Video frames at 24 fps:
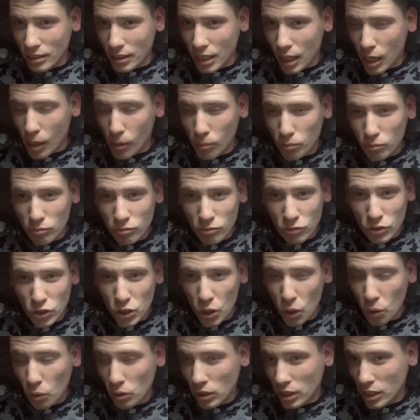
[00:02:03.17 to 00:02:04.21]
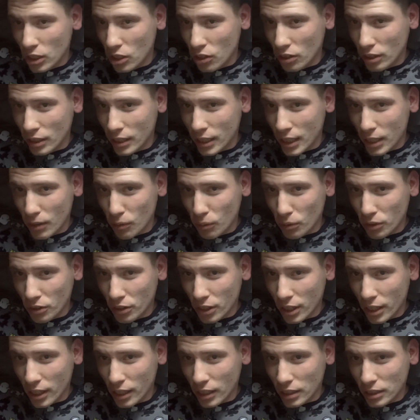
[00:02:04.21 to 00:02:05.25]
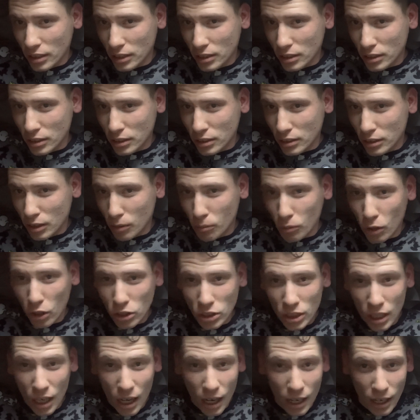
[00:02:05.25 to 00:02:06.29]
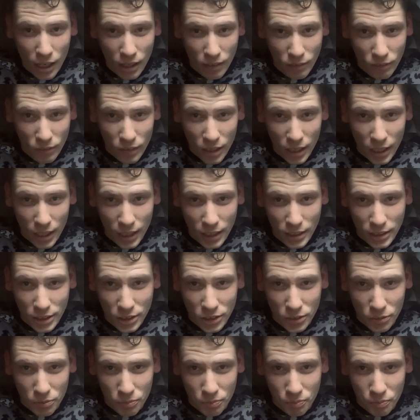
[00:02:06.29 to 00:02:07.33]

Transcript: I'm totally okay with that. I'm not tired of that.